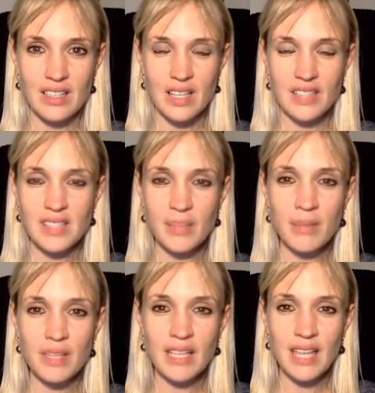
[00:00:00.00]

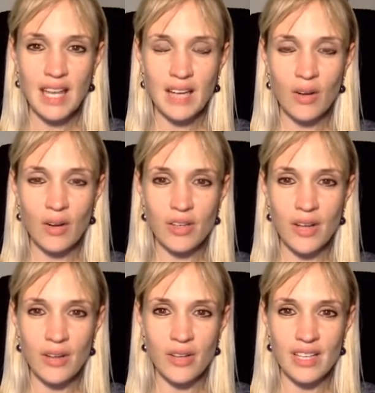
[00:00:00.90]
Somebody cannot
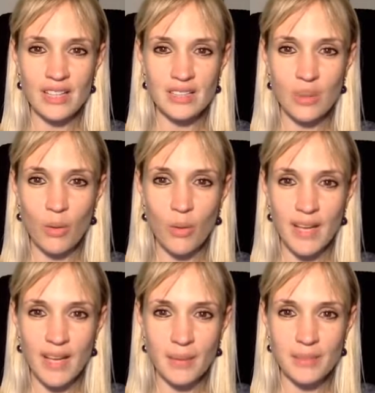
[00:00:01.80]
know this or
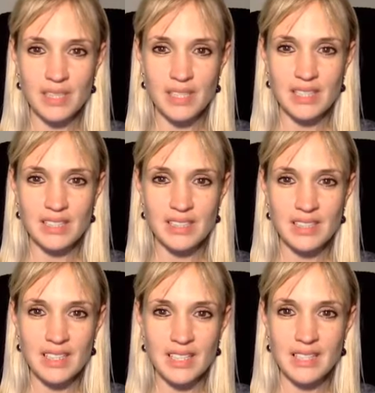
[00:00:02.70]
wake up to this.
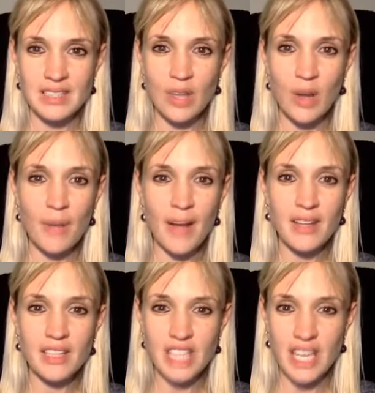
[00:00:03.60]
It's not about
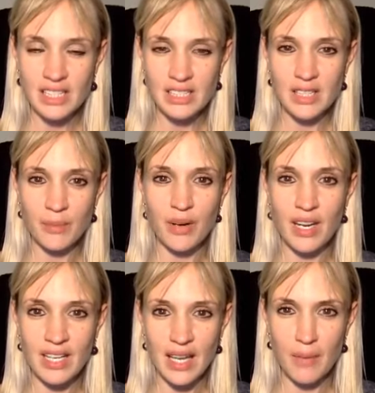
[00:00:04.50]
the change in the
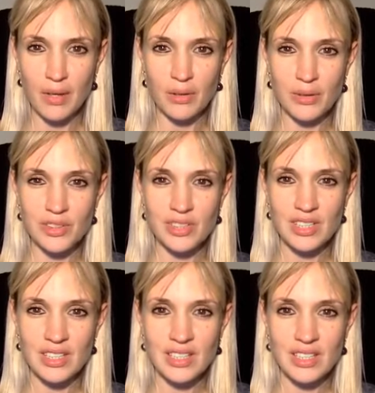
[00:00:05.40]
brain chemicals.
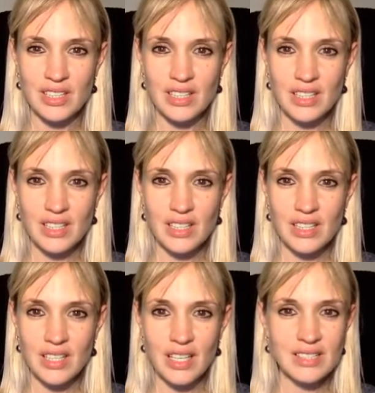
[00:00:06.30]

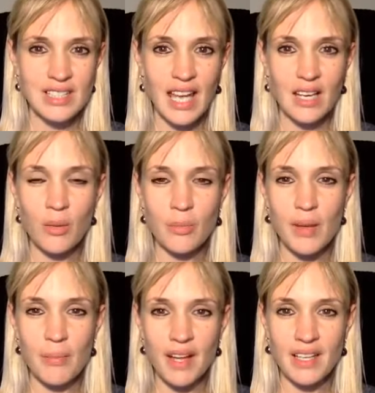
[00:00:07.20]
This cannot be
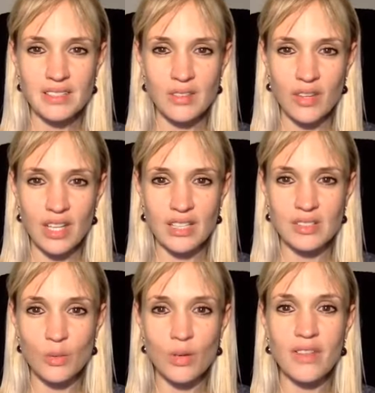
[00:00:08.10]
a personal thing,
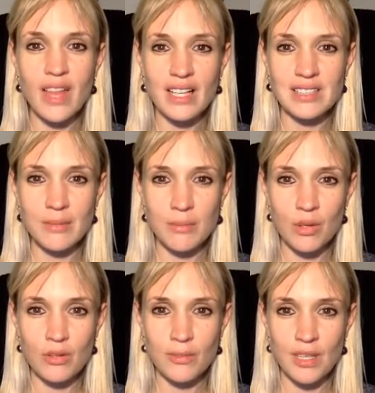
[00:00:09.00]
because all of that is in
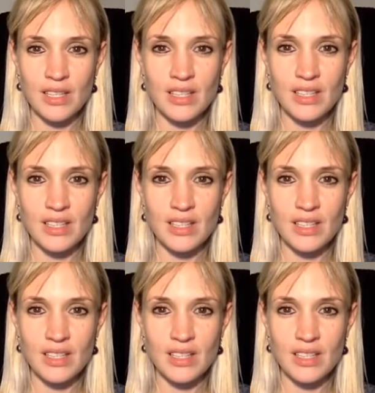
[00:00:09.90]
movement.